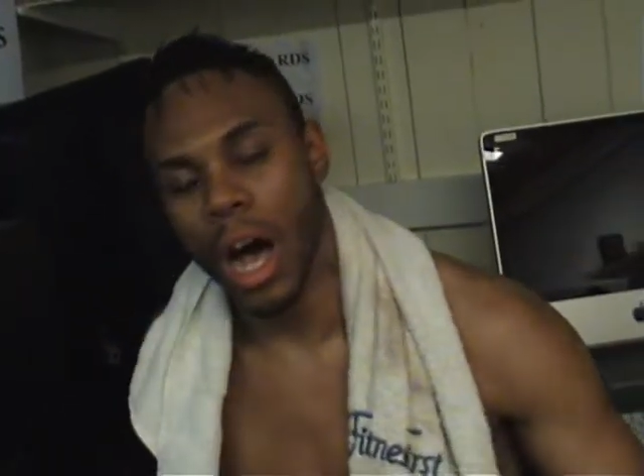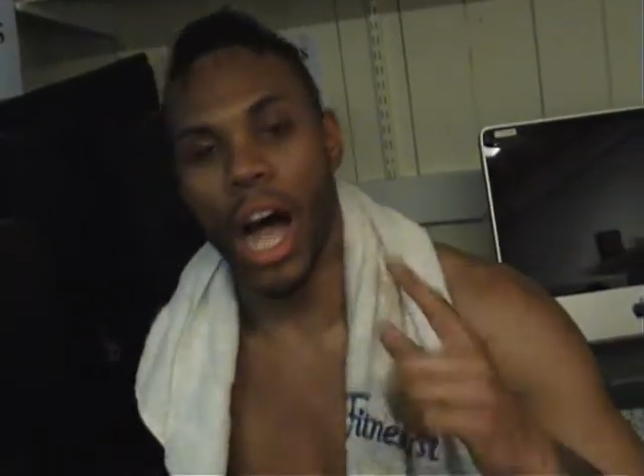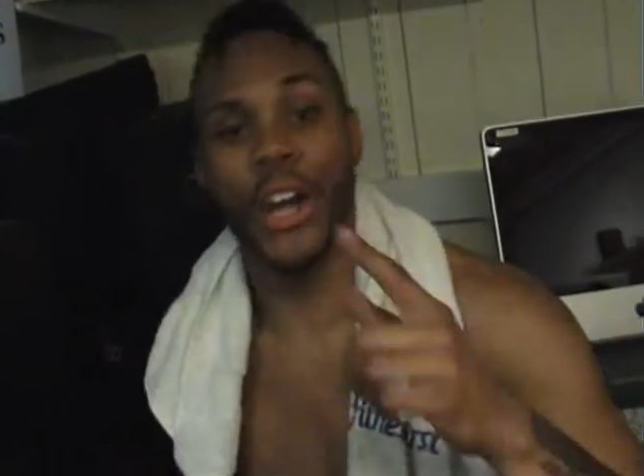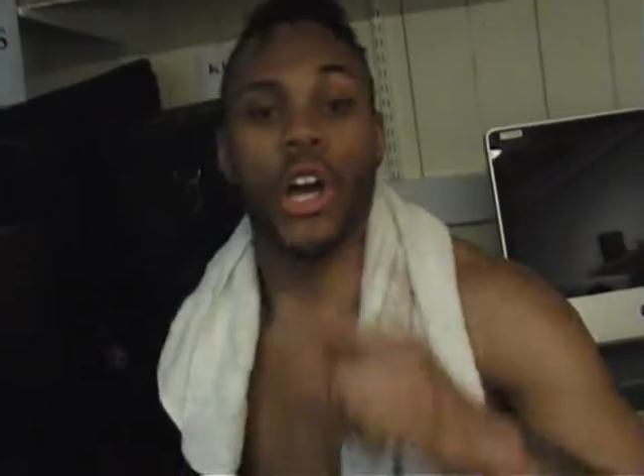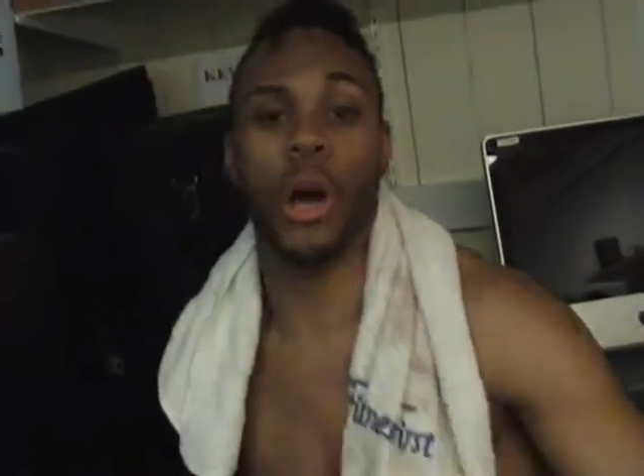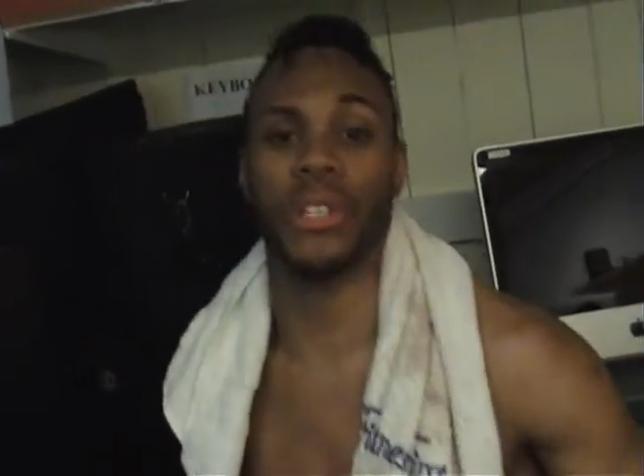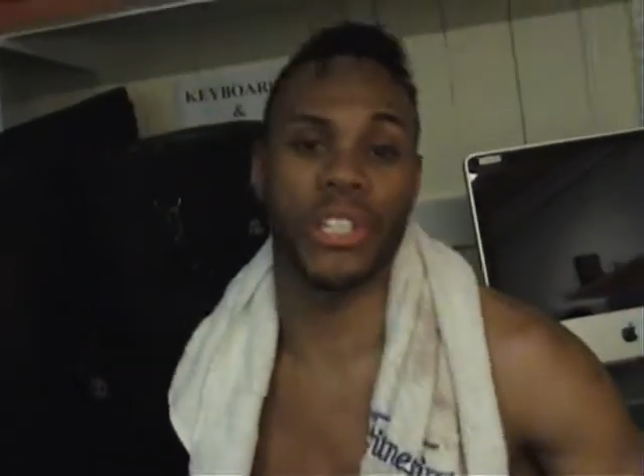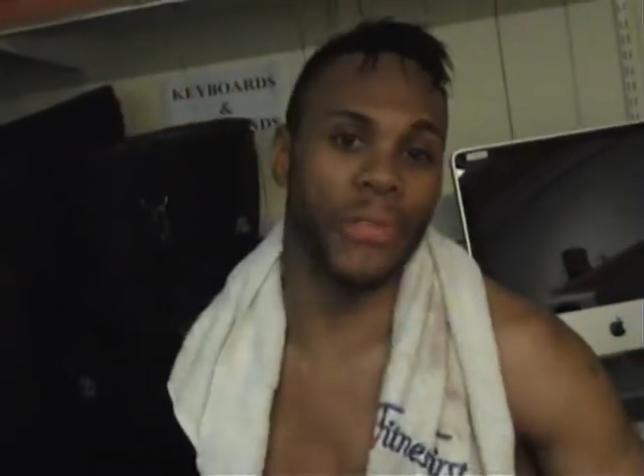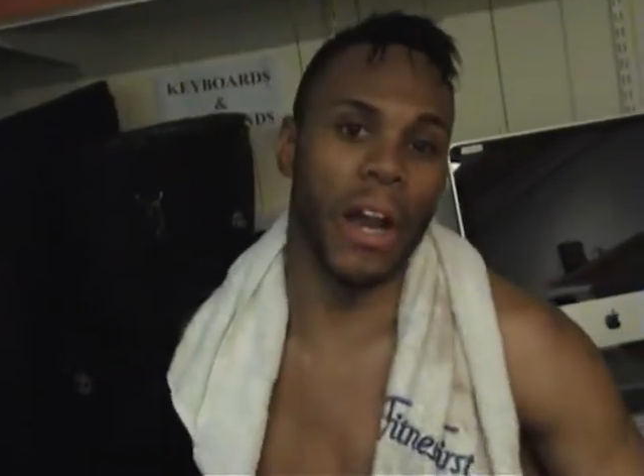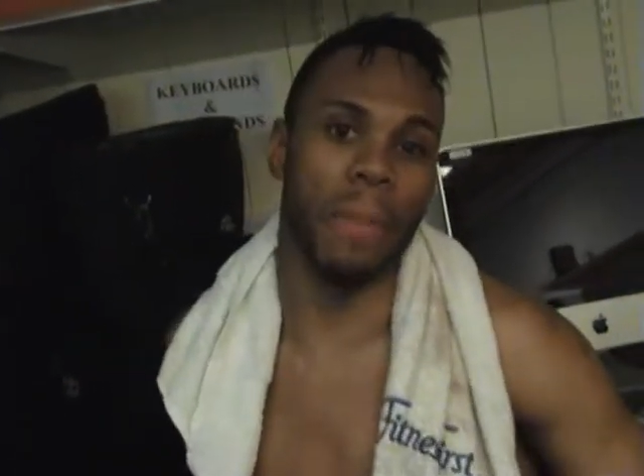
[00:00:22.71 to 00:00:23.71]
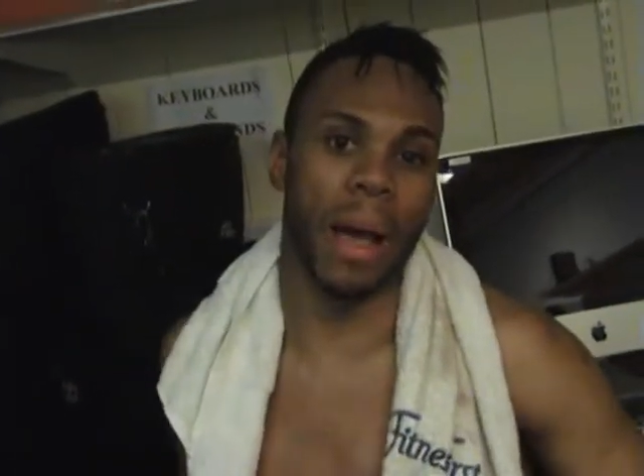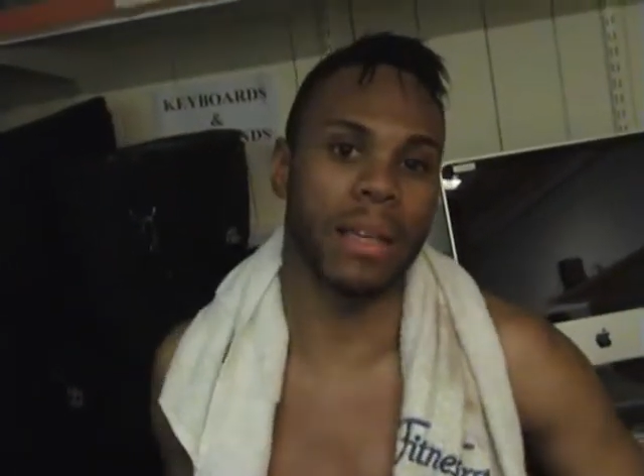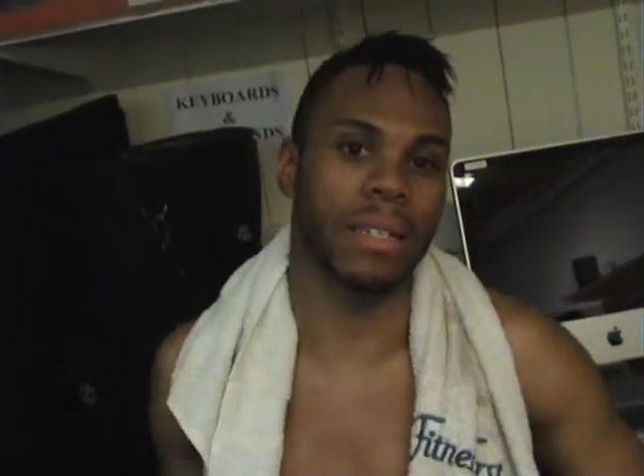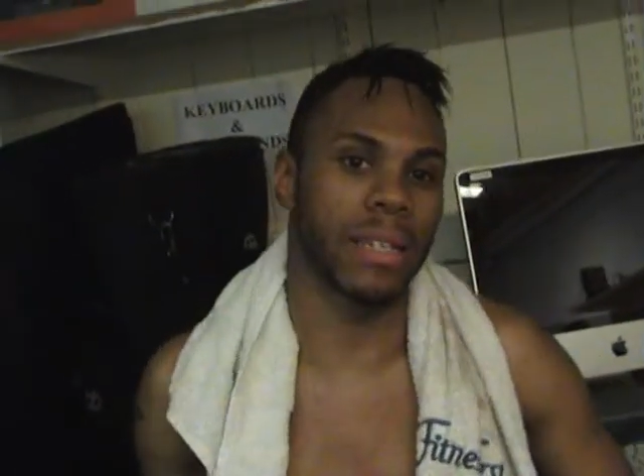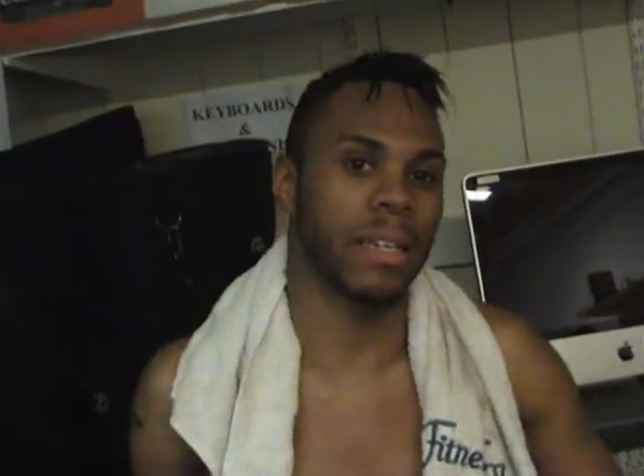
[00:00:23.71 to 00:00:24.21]
I knew I was the very
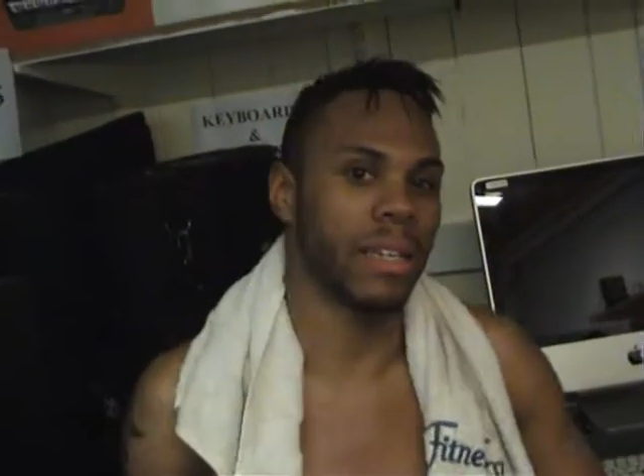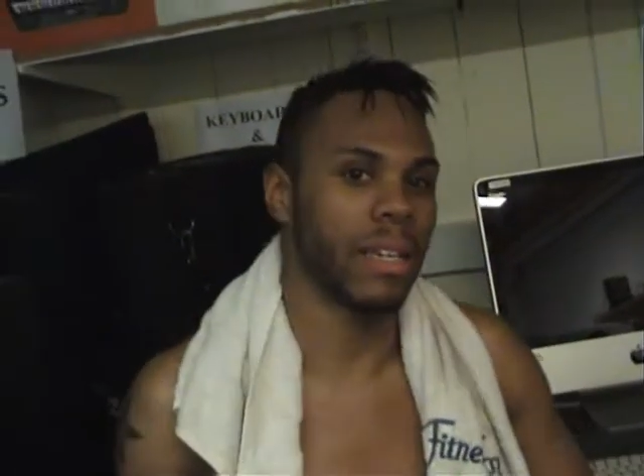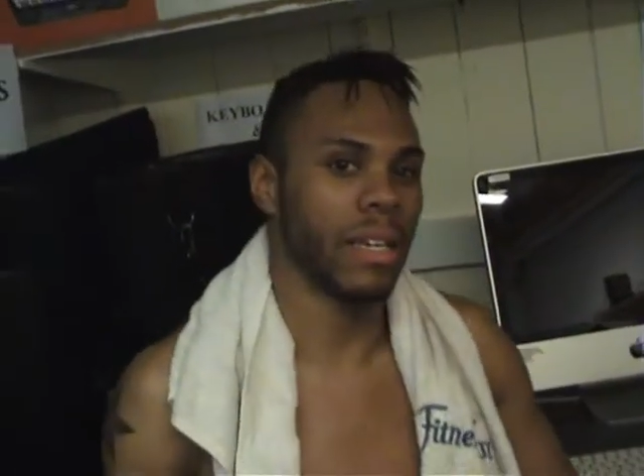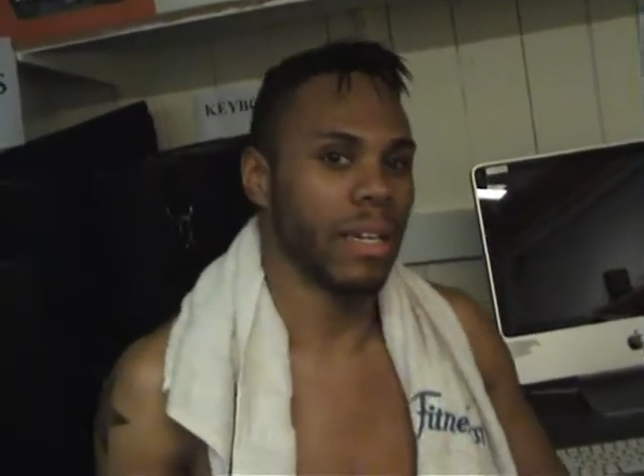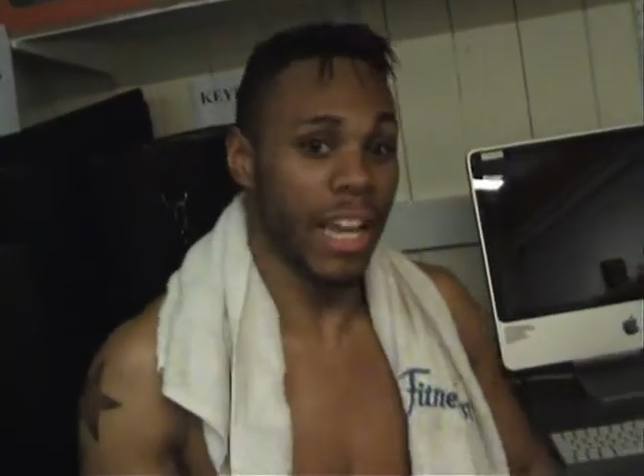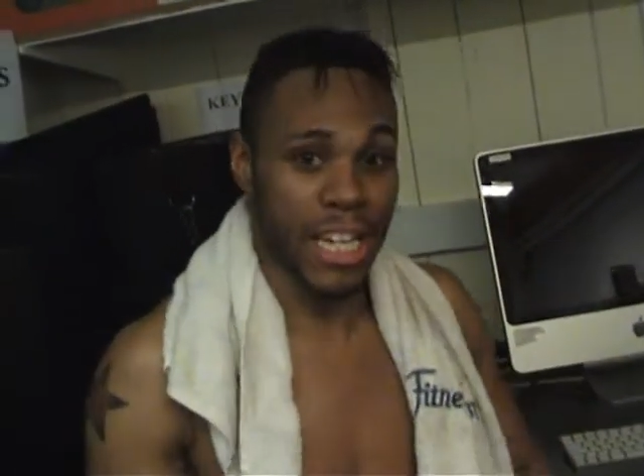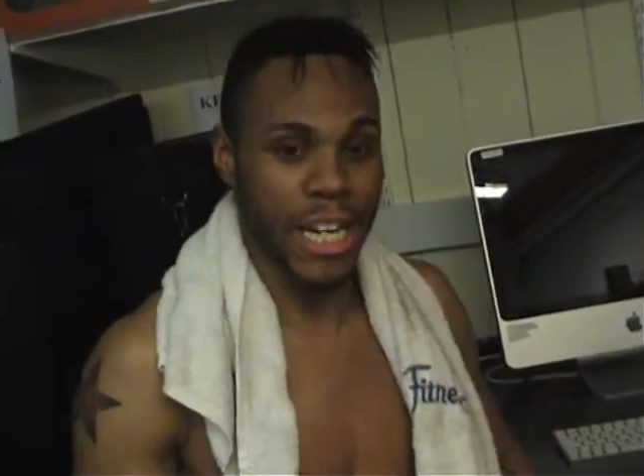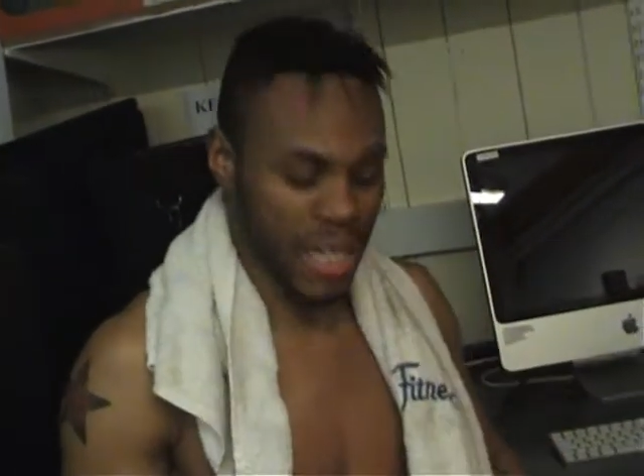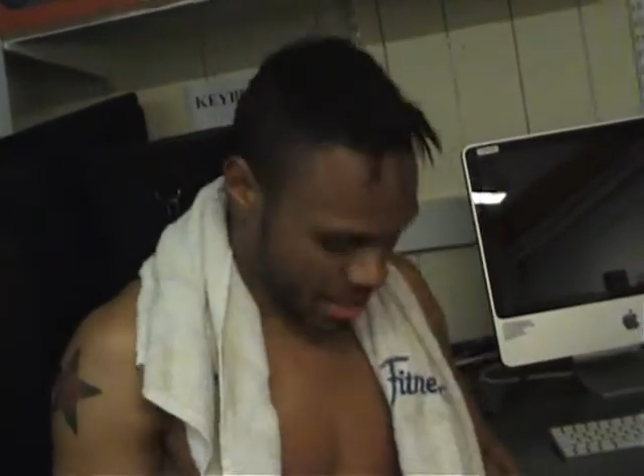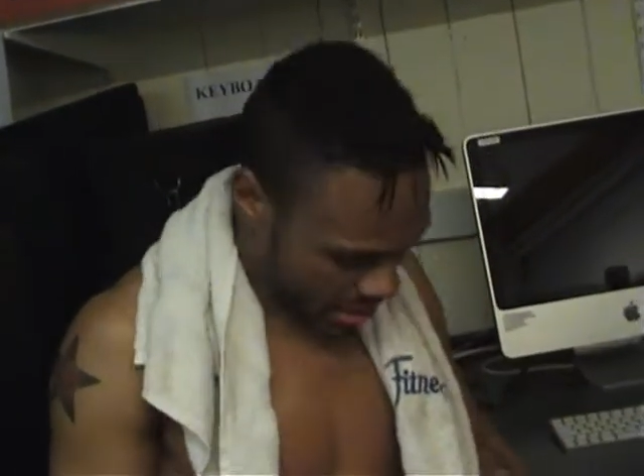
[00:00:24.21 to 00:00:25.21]
best. I did.